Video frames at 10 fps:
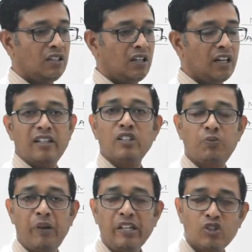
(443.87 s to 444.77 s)
and it is
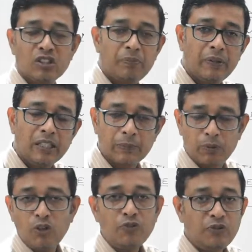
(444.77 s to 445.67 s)
based on the
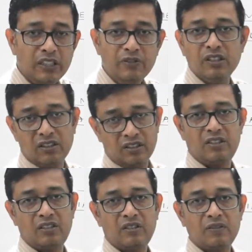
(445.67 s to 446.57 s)
principle of
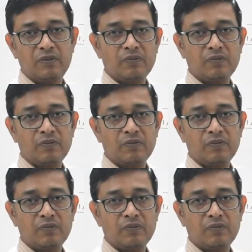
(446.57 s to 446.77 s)
levers.